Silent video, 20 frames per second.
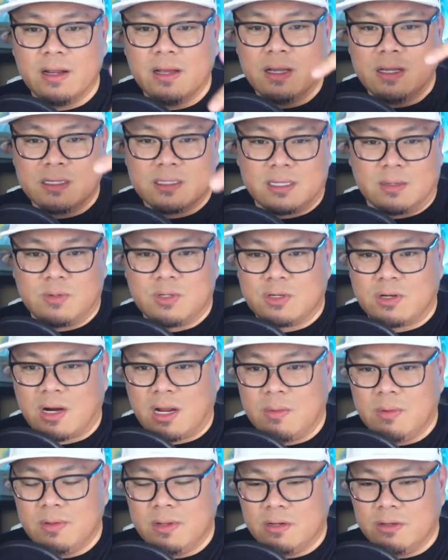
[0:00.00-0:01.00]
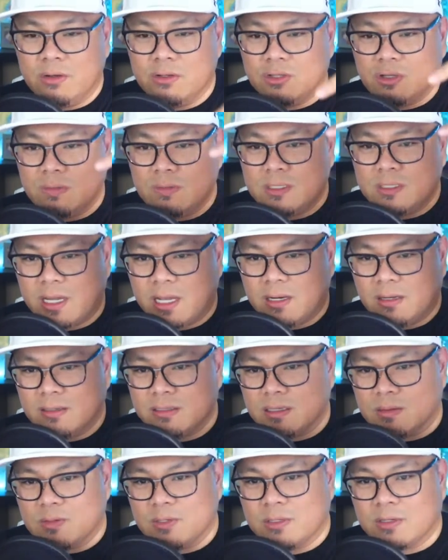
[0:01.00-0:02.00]
Subscribe in our YouTube channel,
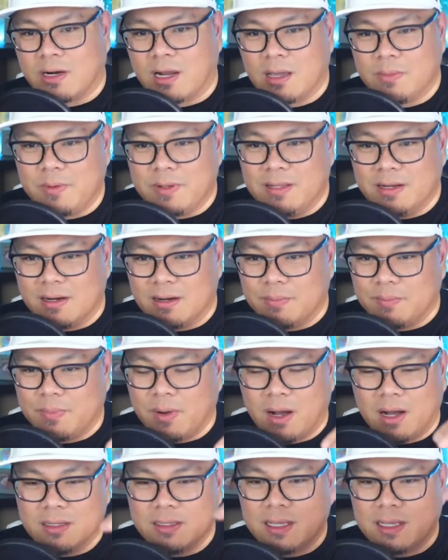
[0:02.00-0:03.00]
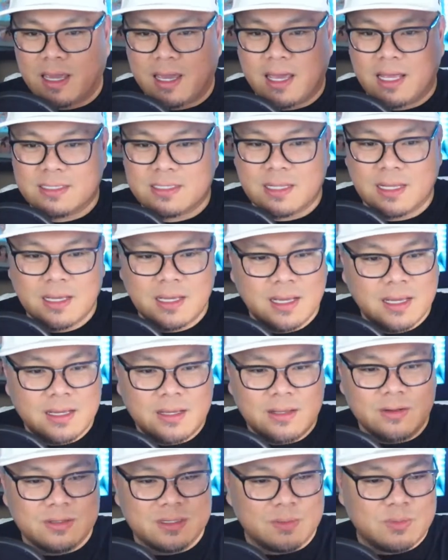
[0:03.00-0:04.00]
subscribe in our podcast,
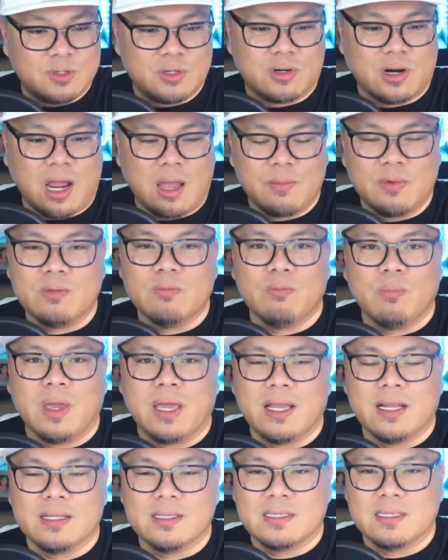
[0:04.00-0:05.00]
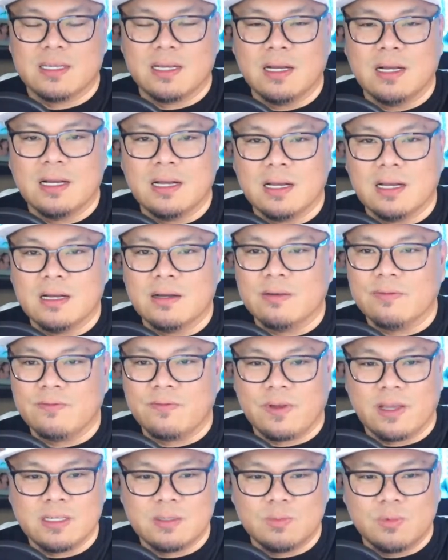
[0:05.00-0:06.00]
subscribe on Megan's
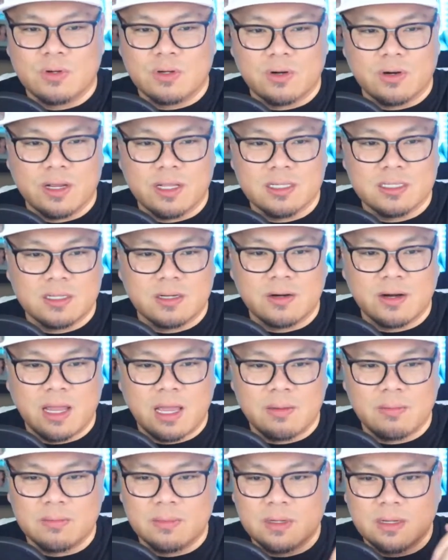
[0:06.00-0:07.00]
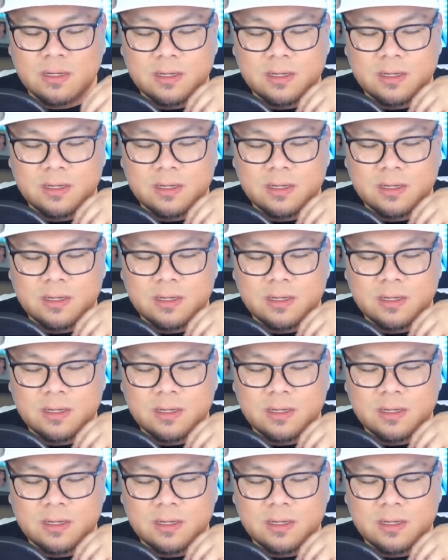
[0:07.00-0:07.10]
Facebook or Instagram.